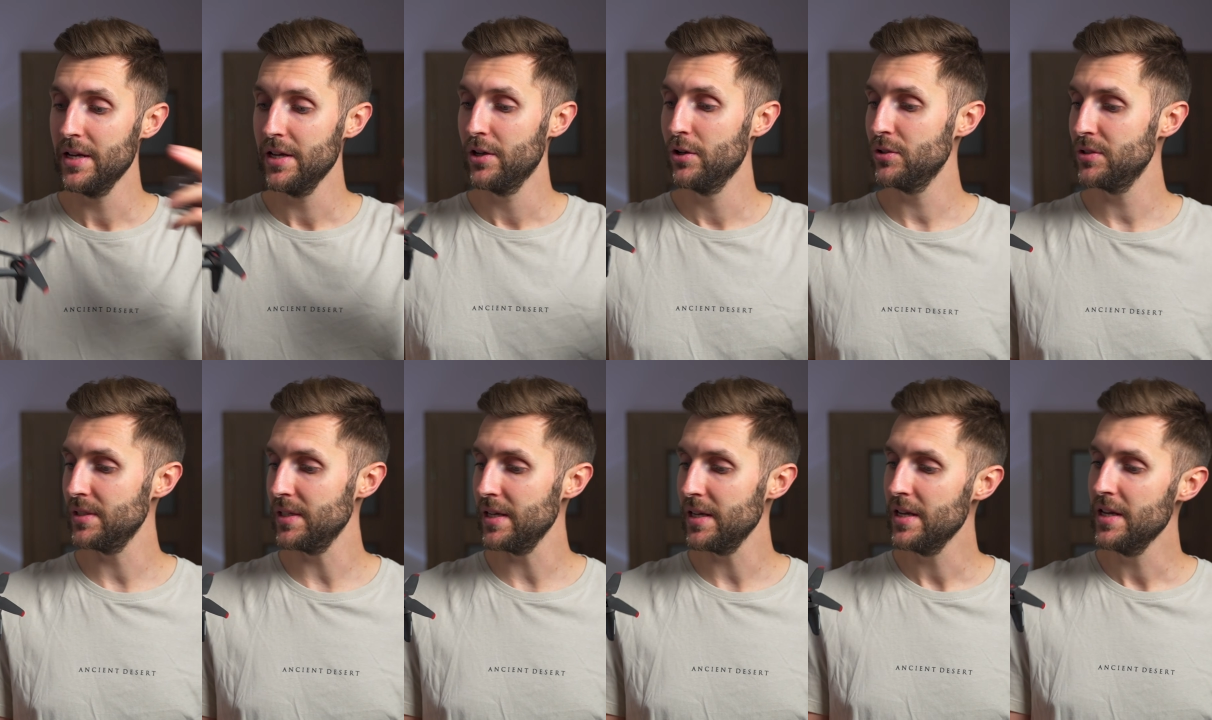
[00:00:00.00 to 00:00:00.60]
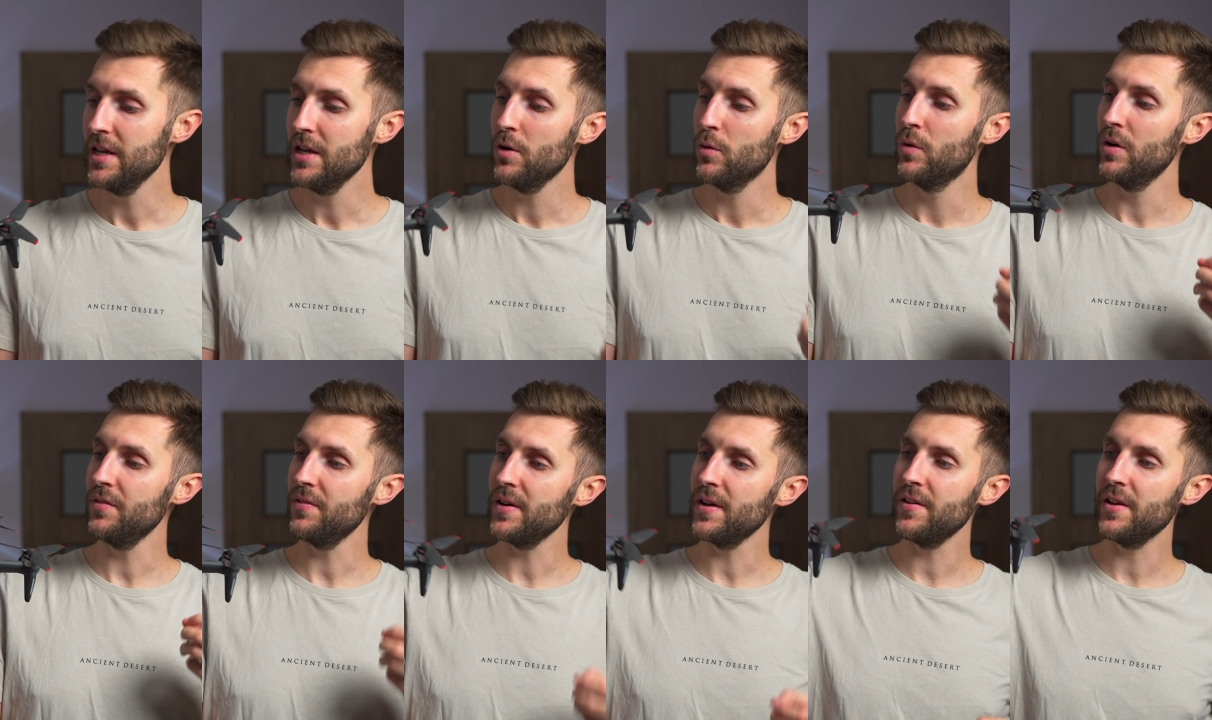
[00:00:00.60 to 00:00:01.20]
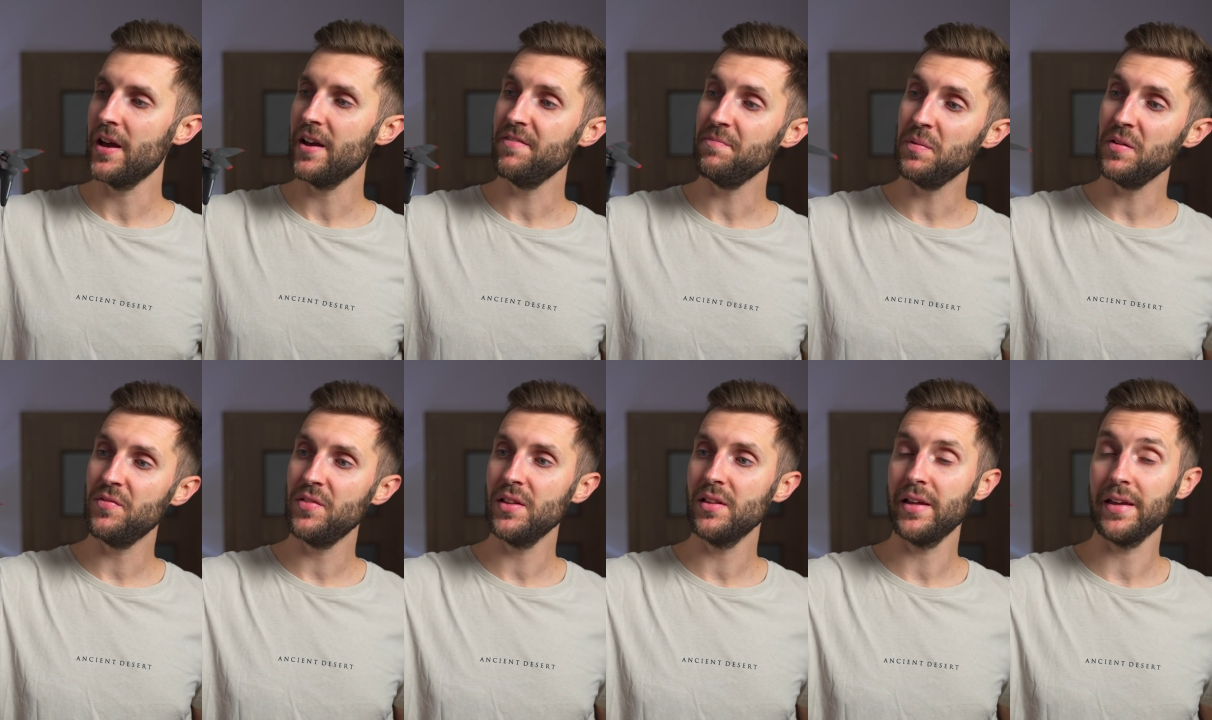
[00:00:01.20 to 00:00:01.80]
You see, with an
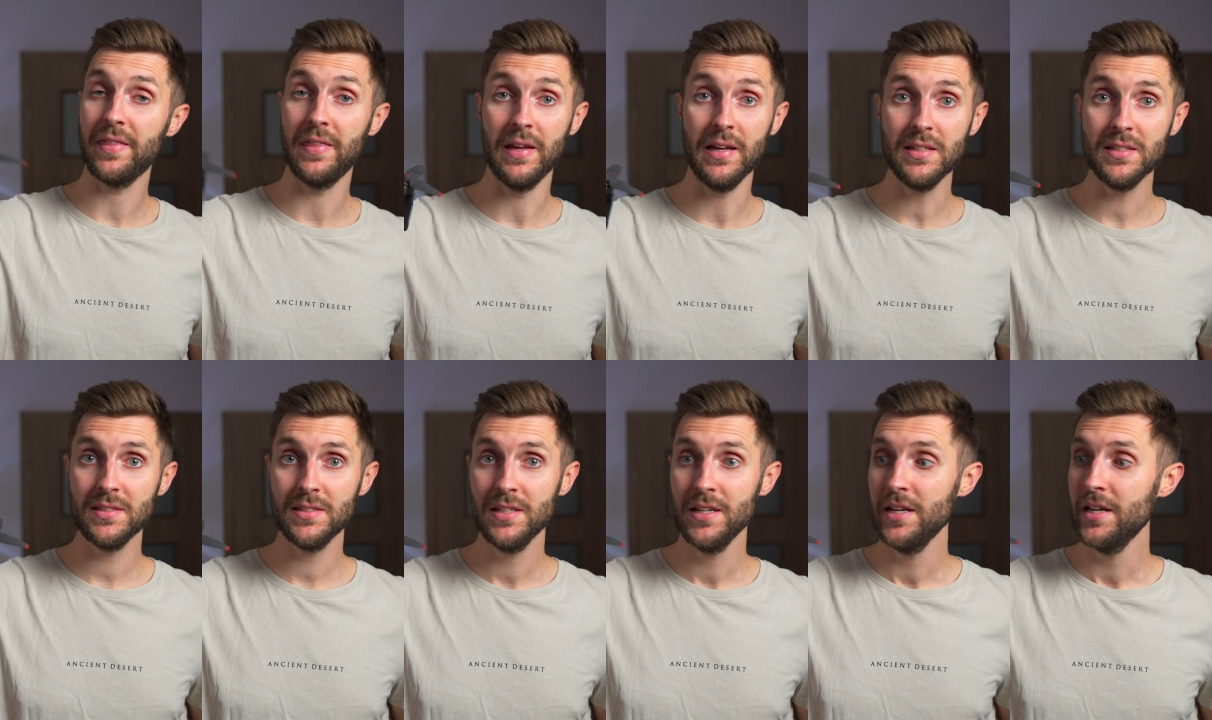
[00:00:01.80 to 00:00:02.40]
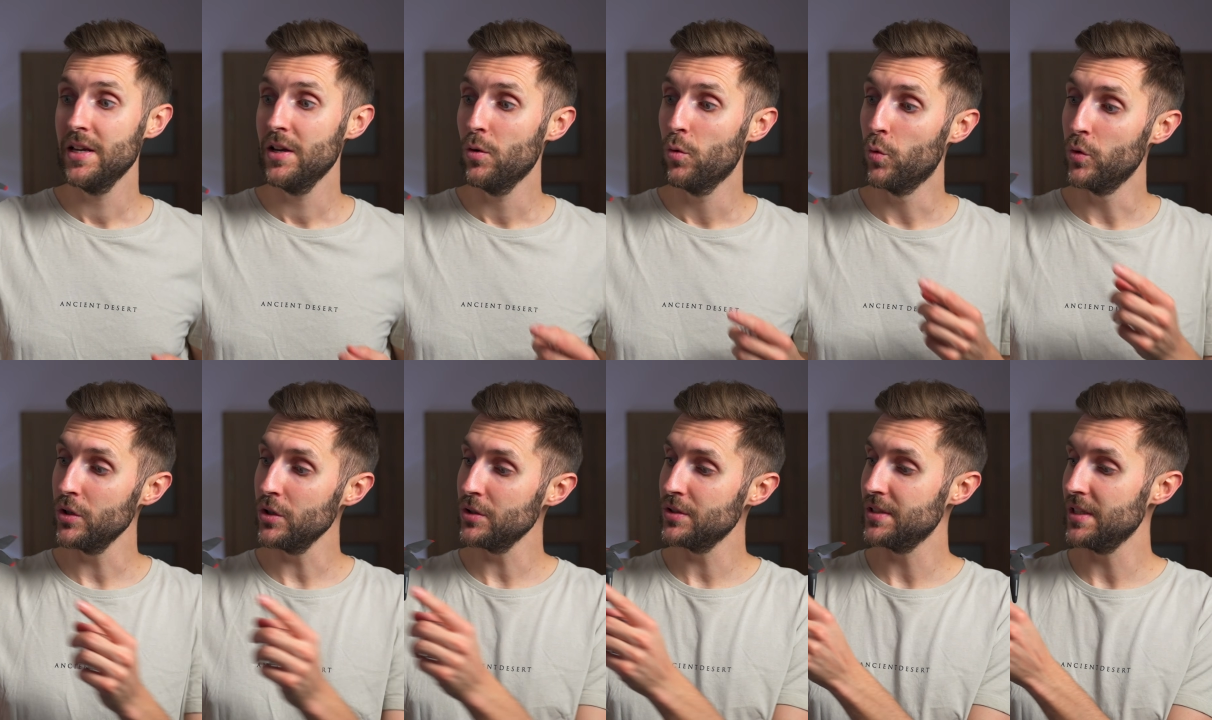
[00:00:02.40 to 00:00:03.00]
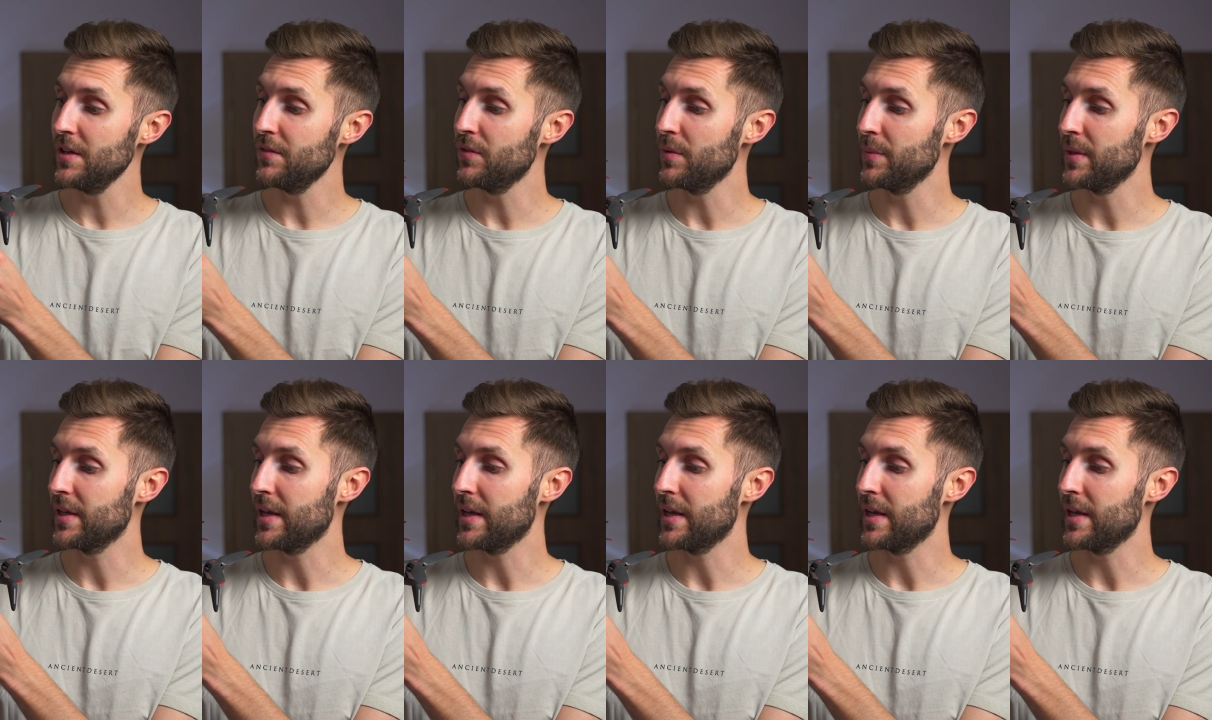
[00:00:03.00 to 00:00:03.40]
FPV like this, what you see from the